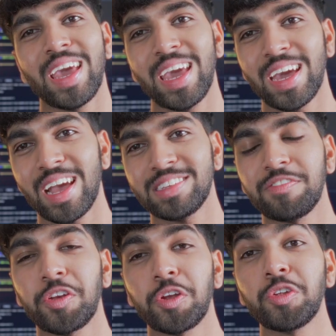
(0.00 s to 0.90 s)
Hey guys,
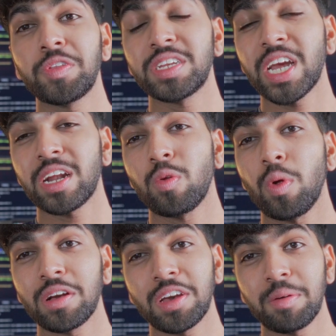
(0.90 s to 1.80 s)
if you're new to the channel,
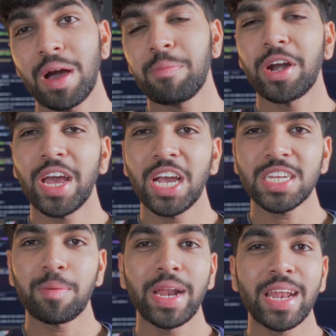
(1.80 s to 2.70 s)
welcome. I'm Rinesh.
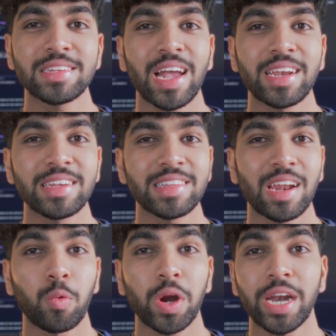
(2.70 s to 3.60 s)
I'm a data scientist and
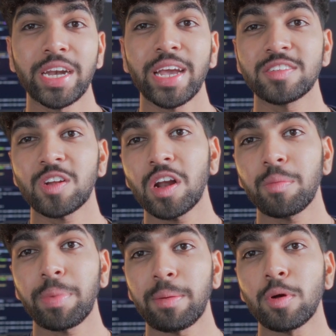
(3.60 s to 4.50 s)
I work at a tech
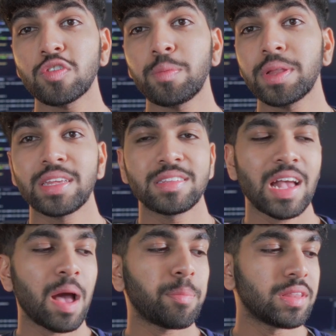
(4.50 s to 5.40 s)
startup, but I'm also building this
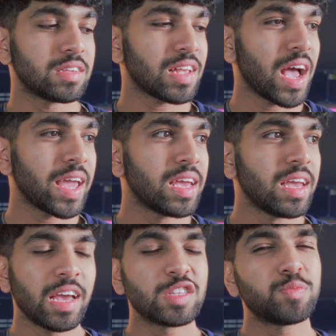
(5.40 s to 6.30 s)
app on the side.
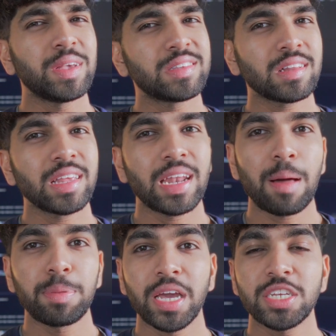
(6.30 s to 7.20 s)
It's basically an
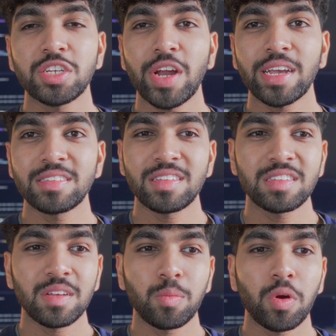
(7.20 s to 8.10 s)
application tracking
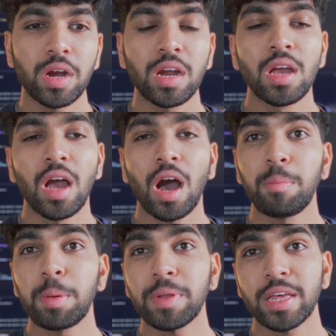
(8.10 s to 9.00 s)
system where
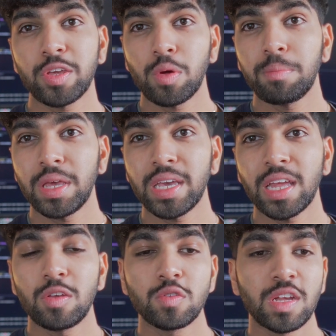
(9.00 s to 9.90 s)
people like you and me
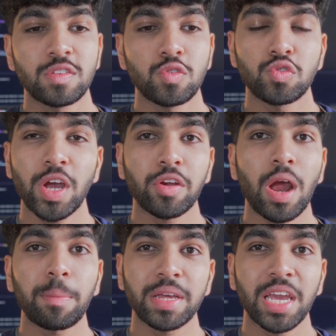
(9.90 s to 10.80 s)
can use it to track your
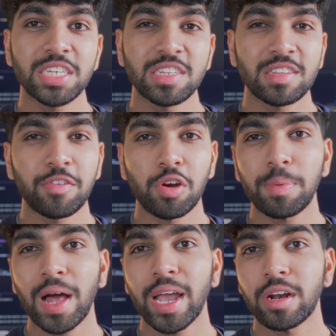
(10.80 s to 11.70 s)
applications if you're
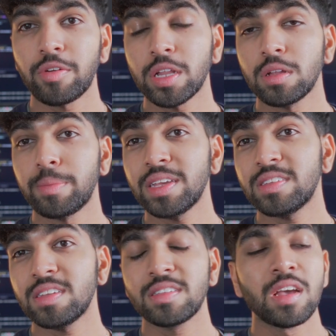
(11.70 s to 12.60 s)
applying on a regular
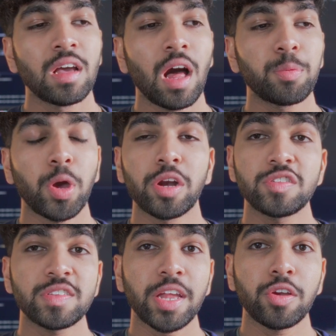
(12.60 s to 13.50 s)
basis, help you
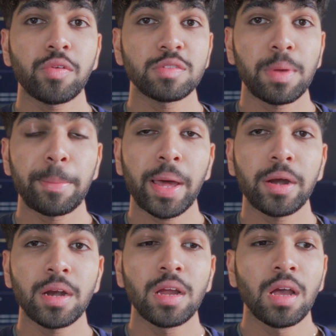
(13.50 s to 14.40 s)
understand your resume
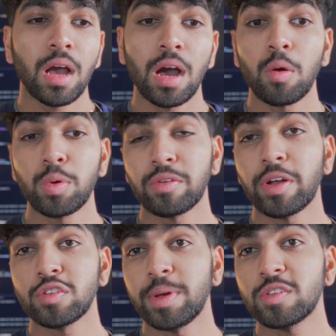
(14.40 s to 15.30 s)
better with a
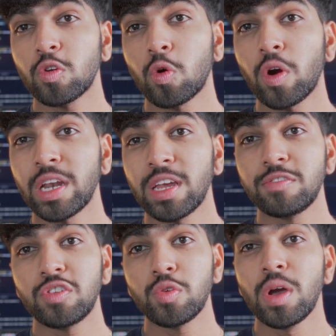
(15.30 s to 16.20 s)
resume score, and
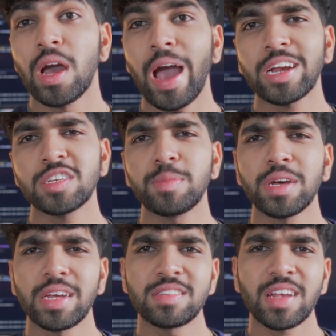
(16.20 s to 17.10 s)
gives you actionable
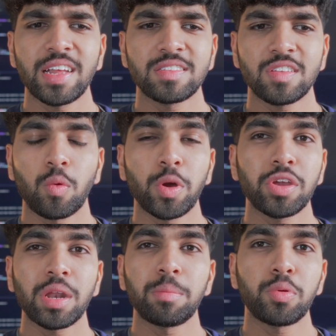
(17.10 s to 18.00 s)
insights on what you
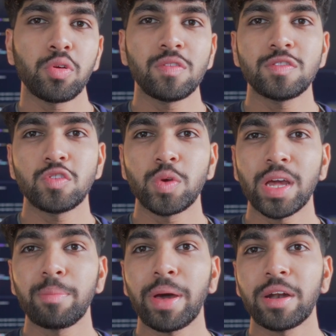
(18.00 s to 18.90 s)
can improve to
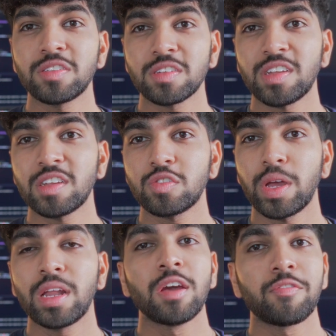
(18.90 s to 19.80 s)
get a better success
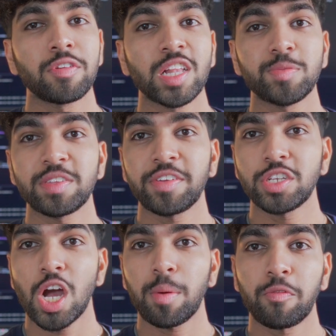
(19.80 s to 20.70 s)
rate for that specific
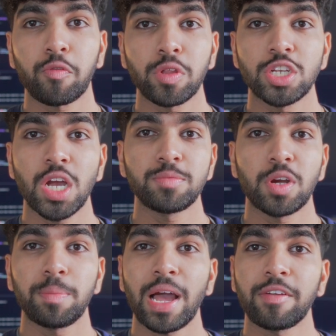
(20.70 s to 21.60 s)
job or for the jobs
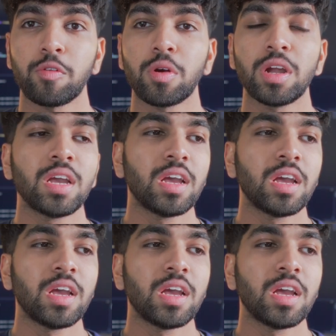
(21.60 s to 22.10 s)
you're applying for.